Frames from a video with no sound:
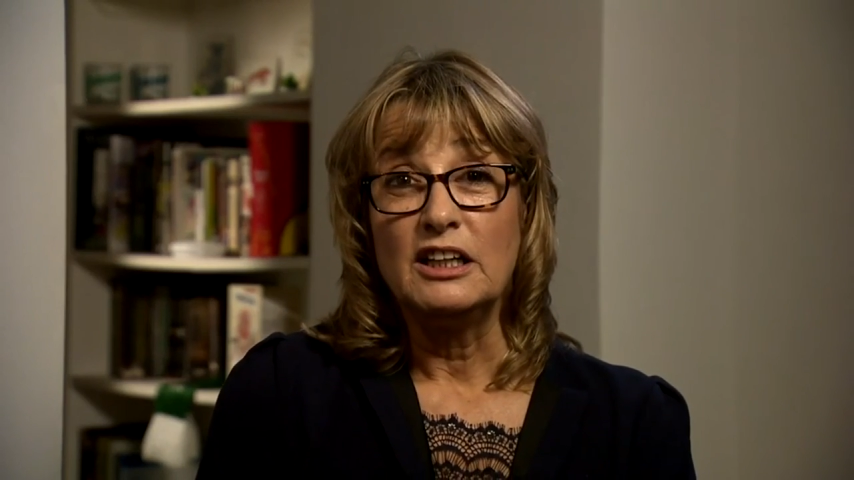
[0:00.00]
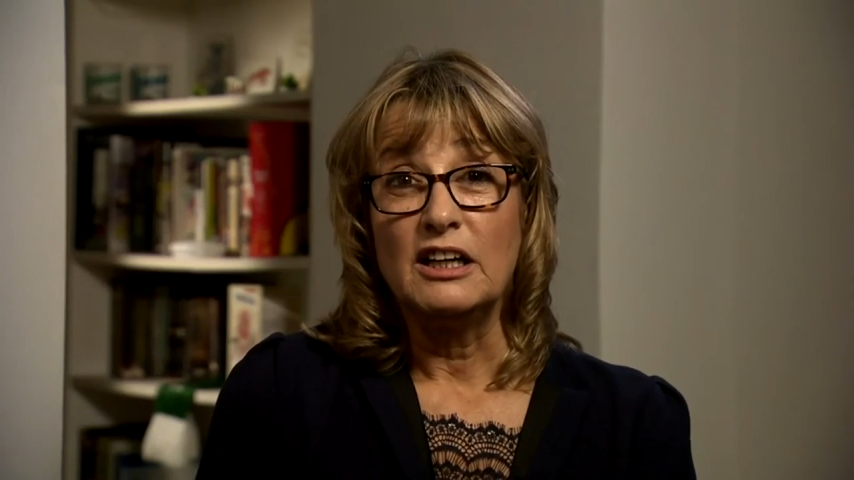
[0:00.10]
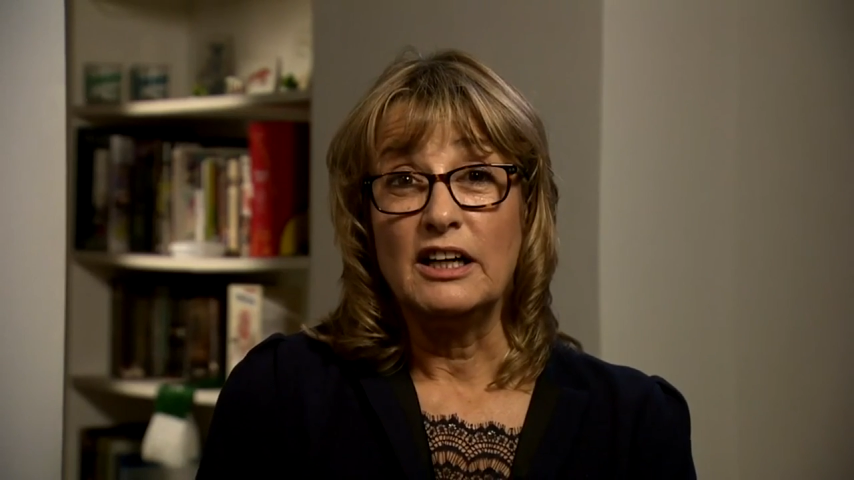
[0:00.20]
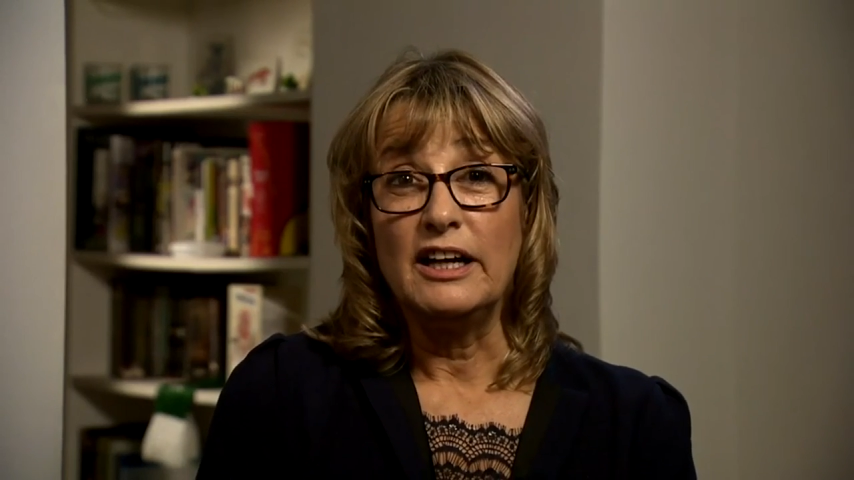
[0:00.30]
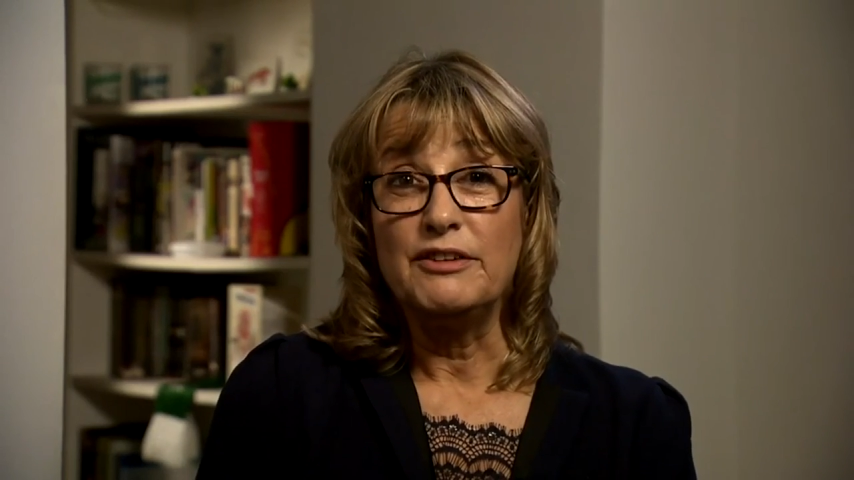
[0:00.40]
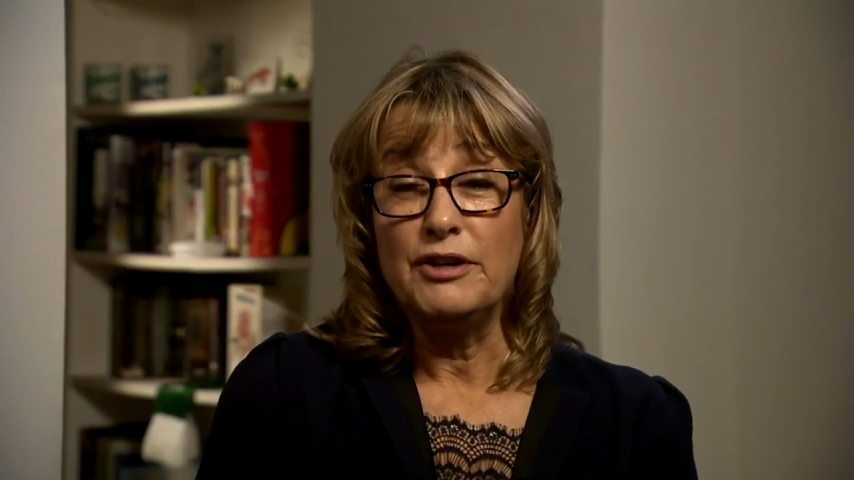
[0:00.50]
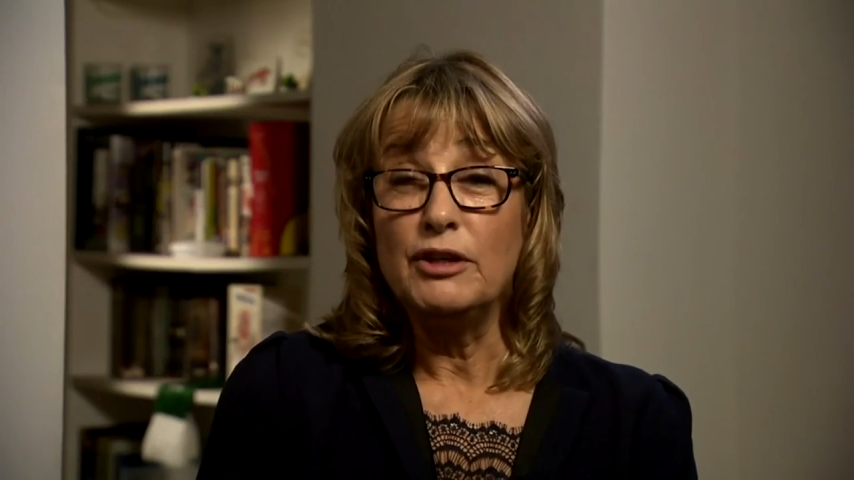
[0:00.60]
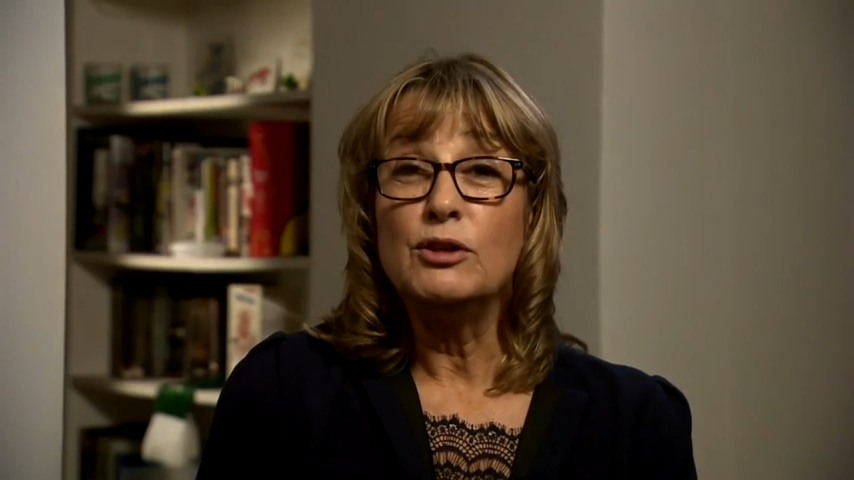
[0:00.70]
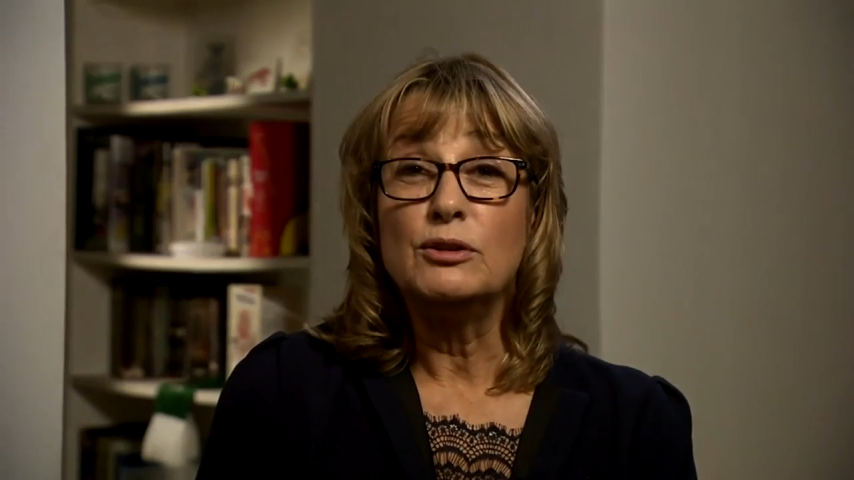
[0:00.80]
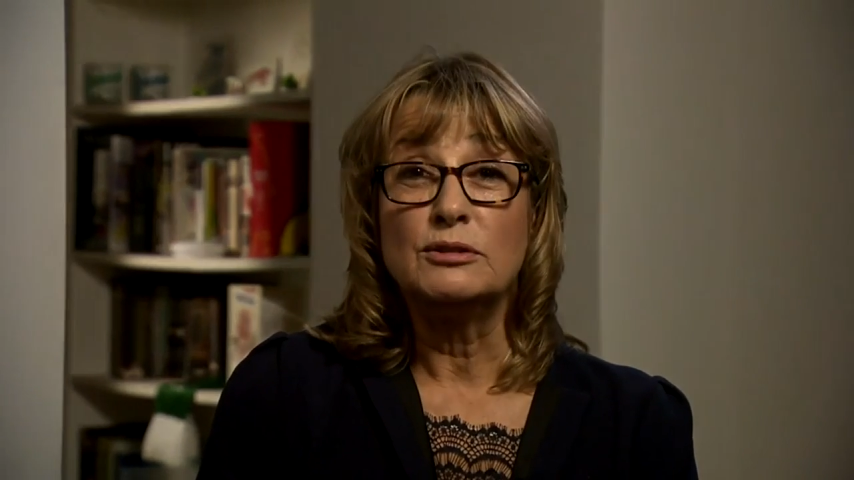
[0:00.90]
I had a phone
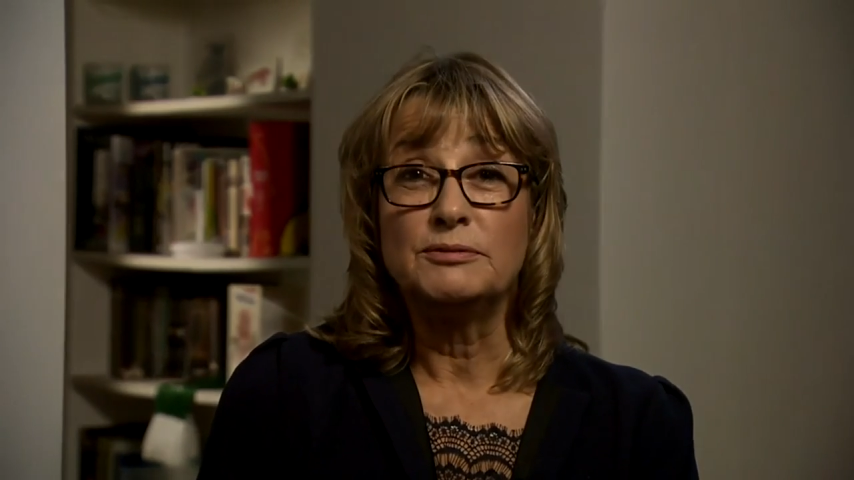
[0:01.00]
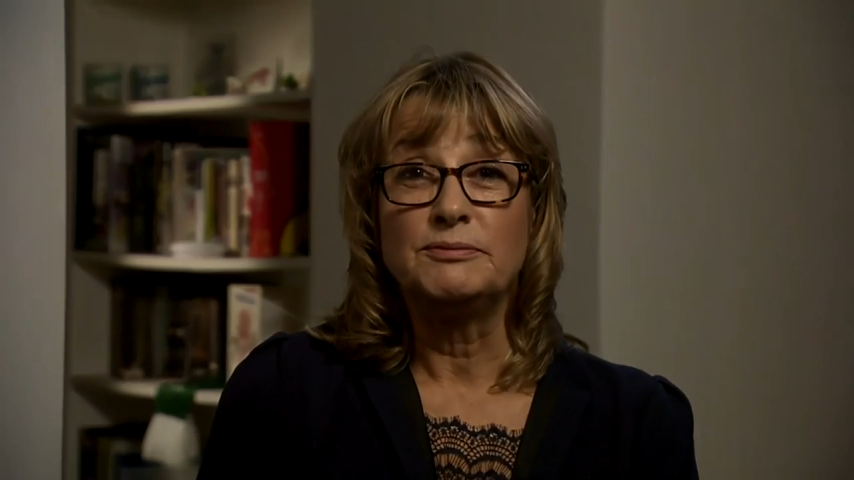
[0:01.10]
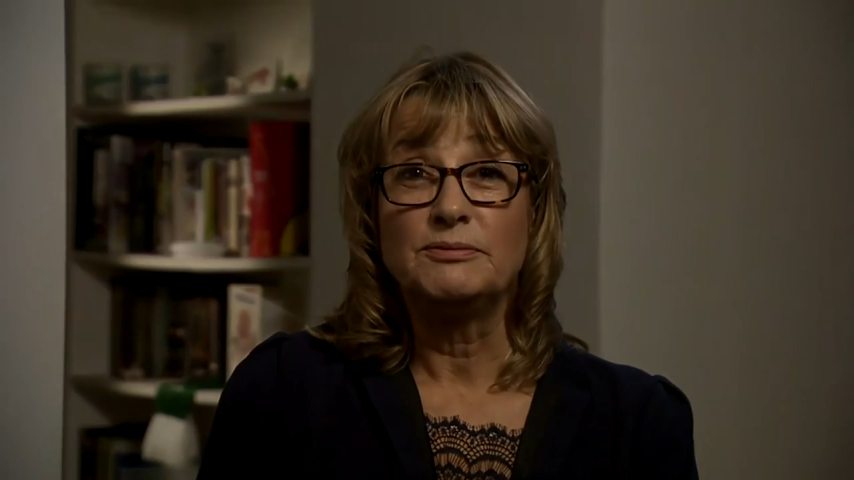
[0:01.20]
call.